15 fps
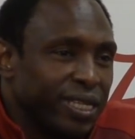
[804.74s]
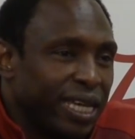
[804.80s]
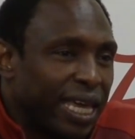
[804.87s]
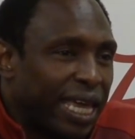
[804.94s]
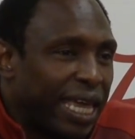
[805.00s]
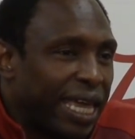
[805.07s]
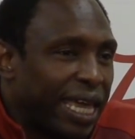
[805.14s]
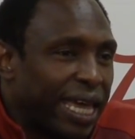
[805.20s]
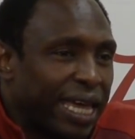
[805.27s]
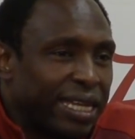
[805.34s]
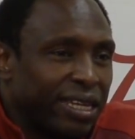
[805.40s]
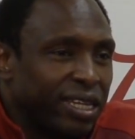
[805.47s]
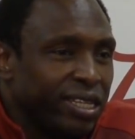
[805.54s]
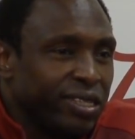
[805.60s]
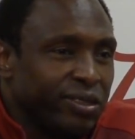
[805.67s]

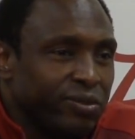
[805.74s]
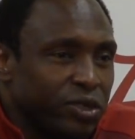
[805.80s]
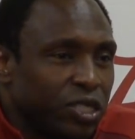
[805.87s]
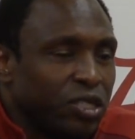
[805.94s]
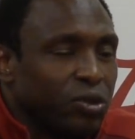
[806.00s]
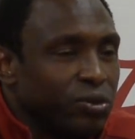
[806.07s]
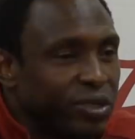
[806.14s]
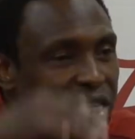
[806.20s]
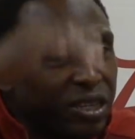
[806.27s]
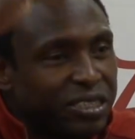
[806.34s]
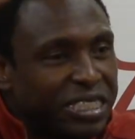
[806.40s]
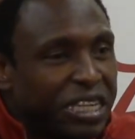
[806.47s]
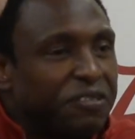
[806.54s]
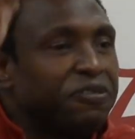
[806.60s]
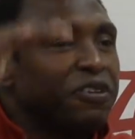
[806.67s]
and you know, there are
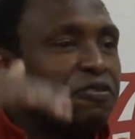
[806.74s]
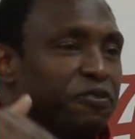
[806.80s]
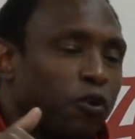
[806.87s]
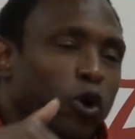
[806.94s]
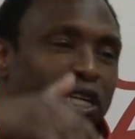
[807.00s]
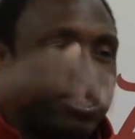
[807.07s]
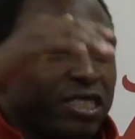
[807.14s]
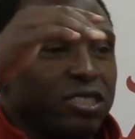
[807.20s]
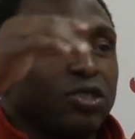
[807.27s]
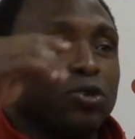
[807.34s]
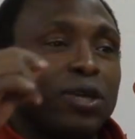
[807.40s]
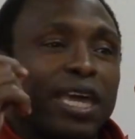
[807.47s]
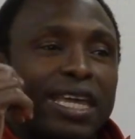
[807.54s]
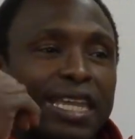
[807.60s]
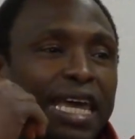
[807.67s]
different voices,
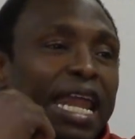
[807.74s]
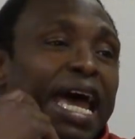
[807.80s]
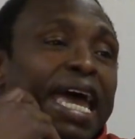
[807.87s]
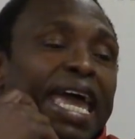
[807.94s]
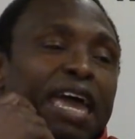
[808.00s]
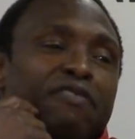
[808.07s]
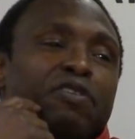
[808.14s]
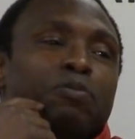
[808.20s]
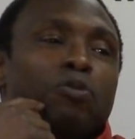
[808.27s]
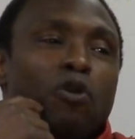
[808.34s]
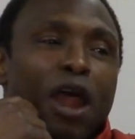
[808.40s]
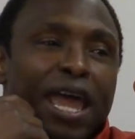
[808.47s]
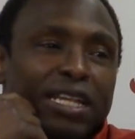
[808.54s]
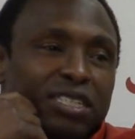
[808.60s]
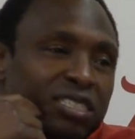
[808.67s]
okay, that I have in
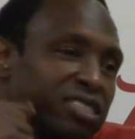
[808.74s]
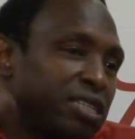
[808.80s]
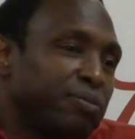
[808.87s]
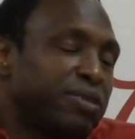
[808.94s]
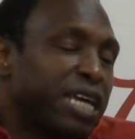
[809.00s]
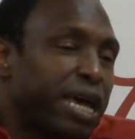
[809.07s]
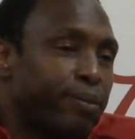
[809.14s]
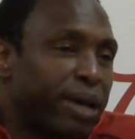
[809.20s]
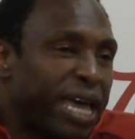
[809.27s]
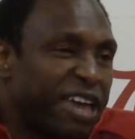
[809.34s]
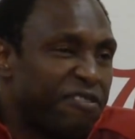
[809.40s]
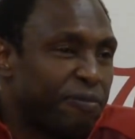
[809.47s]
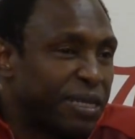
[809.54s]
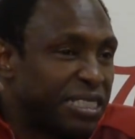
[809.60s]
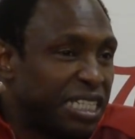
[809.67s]
practice. Sometimes I
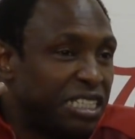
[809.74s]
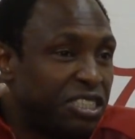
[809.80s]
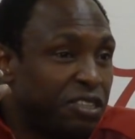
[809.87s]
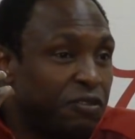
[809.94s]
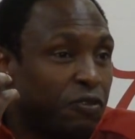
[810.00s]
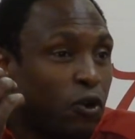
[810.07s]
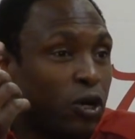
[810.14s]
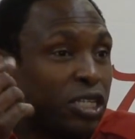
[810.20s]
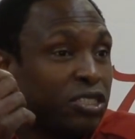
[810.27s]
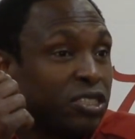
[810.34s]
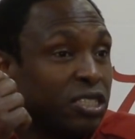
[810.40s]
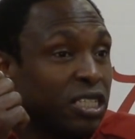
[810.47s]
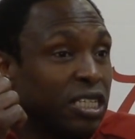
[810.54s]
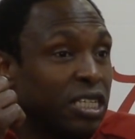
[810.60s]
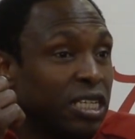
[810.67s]
have my teaching
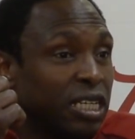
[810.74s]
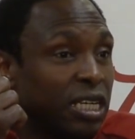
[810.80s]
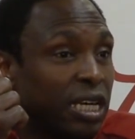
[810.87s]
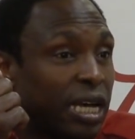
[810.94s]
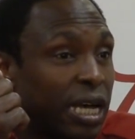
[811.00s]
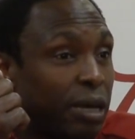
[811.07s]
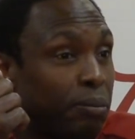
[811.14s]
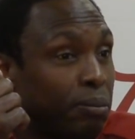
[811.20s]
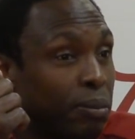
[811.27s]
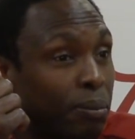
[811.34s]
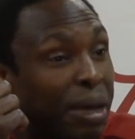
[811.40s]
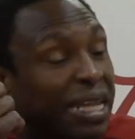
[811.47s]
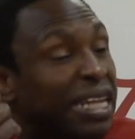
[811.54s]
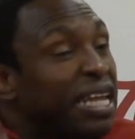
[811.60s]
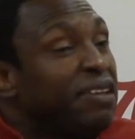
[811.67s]
voice, um,
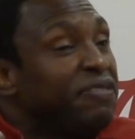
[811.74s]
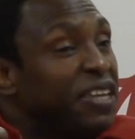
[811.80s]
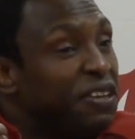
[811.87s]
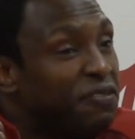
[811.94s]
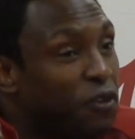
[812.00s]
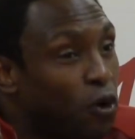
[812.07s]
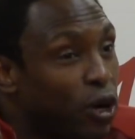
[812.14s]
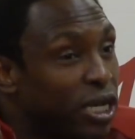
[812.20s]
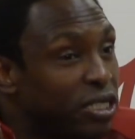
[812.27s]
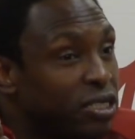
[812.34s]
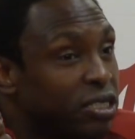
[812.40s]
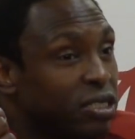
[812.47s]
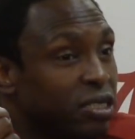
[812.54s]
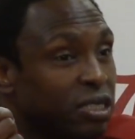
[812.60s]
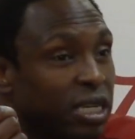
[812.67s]
my loving
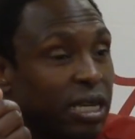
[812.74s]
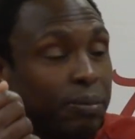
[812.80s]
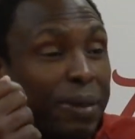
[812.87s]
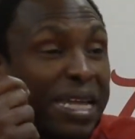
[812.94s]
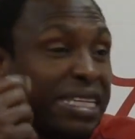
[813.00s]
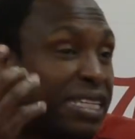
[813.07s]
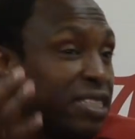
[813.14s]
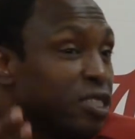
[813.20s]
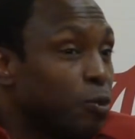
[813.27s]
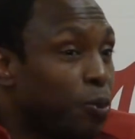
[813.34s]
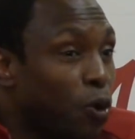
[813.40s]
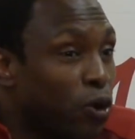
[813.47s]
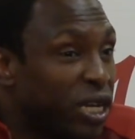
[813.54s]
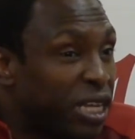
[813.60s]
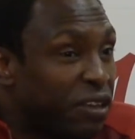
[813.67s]
voice, uh, my
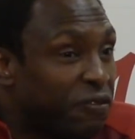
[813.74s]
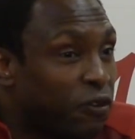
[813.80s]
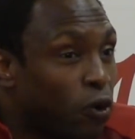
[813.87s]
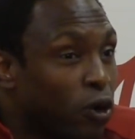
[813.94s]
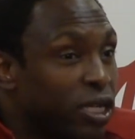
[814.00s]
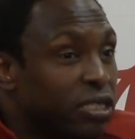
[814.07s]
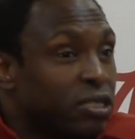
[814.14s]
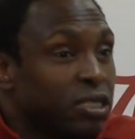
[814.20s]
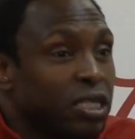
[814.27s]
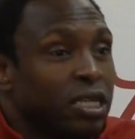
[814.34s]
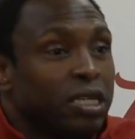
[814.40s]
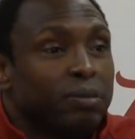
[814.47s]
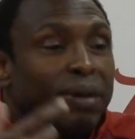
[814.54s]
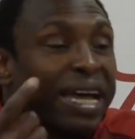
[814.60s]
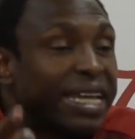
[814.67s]
disappointing voice,
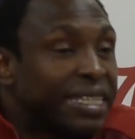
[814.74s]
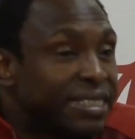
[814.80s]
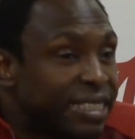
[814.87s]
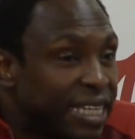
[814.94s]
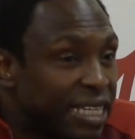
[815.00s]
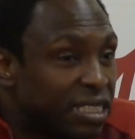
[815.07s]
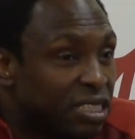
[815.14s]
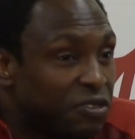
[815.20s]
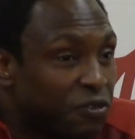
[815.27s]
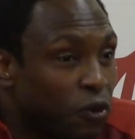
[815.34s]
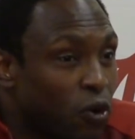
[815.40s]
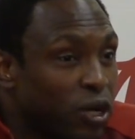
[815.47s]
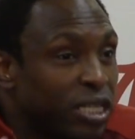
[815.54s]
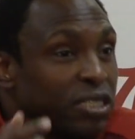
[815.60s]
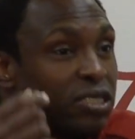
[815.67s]
my intense
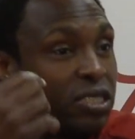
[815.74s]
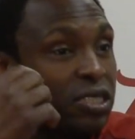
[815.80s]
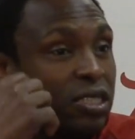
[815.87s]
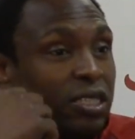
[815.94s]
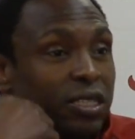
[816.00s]
voice.